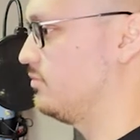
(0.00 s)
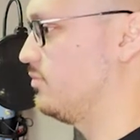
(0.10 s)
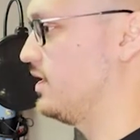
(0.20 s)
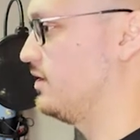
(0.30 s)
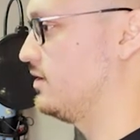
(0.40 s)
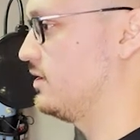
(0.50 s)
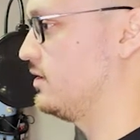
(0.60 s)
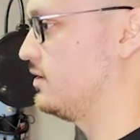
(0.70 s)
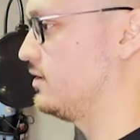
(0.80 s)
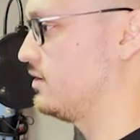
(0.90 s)

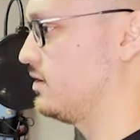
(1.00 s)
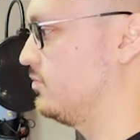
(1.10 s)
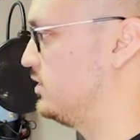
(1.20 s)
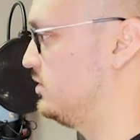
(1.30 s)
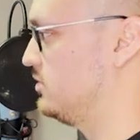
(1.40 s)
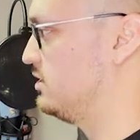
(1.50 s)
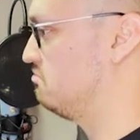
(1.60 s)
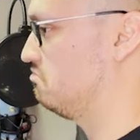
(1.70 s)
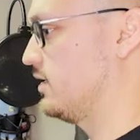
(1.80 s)
melody accompaniment.